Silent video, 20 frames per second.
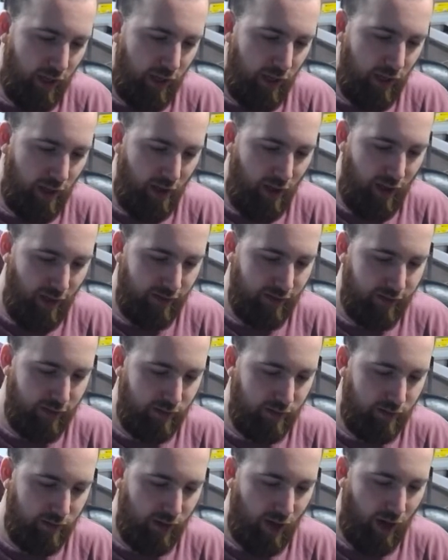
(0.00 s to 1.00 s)

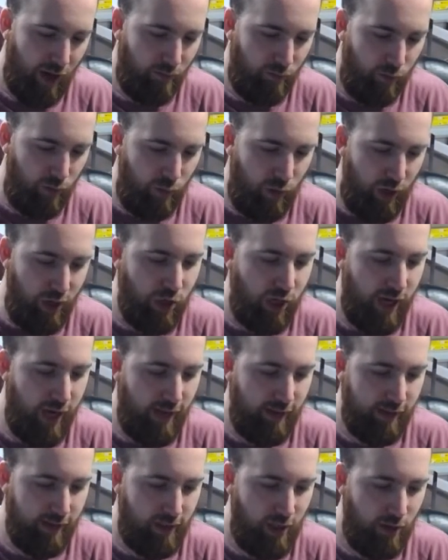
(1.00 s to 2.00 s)
as kind of rigid
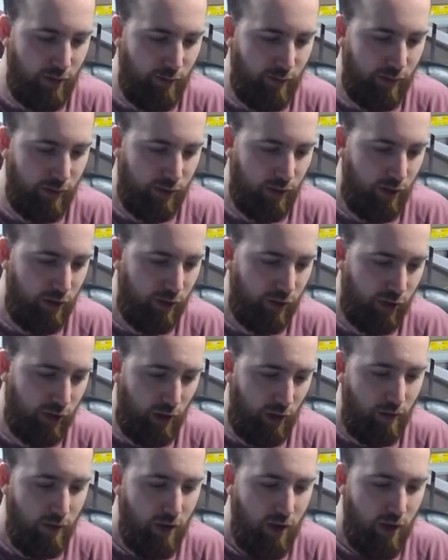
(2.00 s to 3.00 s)
as the other ones are.
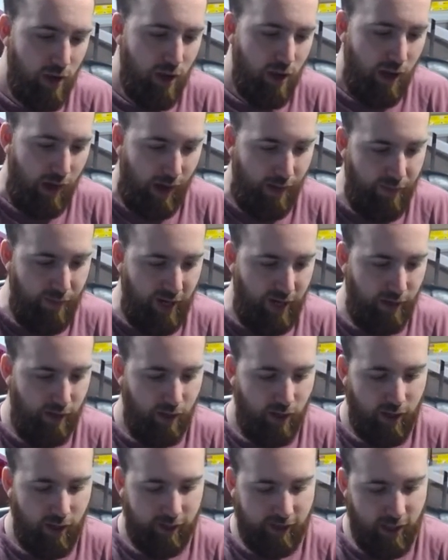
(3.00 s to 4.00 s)
So, I mean,
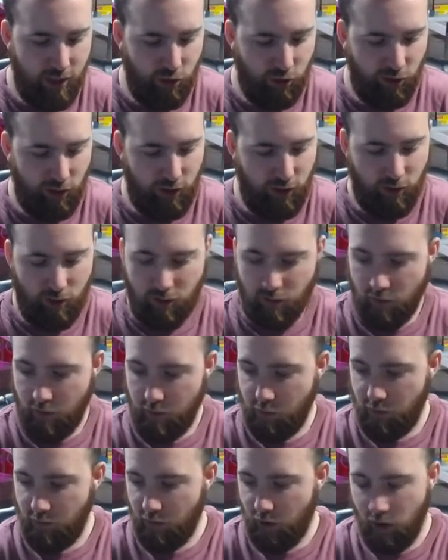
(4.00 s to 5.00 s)
essentially, you can
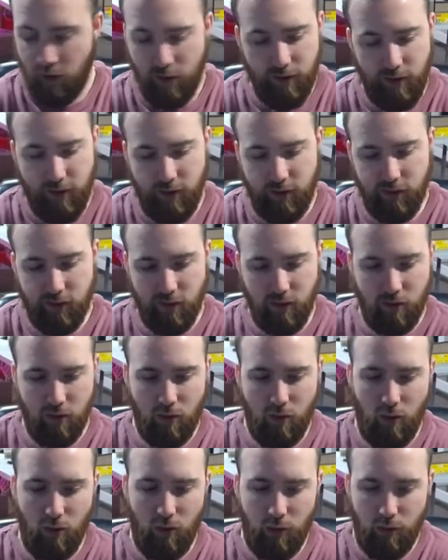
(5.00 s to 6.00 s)
remove all these
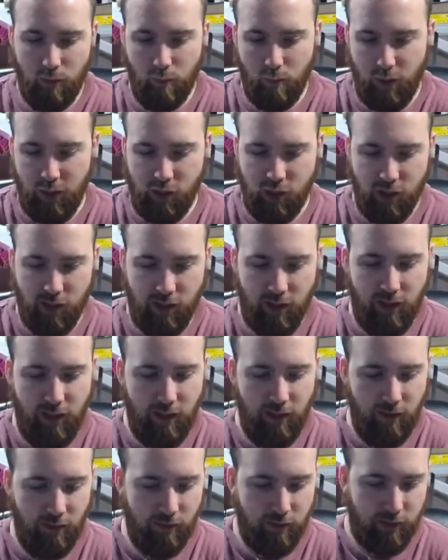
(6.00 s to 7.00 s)
old rigid
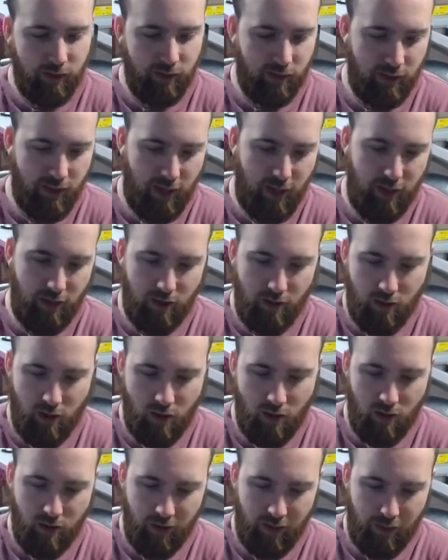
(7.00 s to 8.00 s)
leaves that are
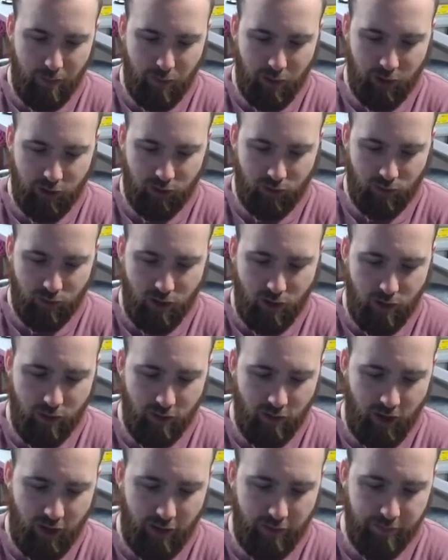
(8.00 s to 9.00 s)
all immersed grown, right?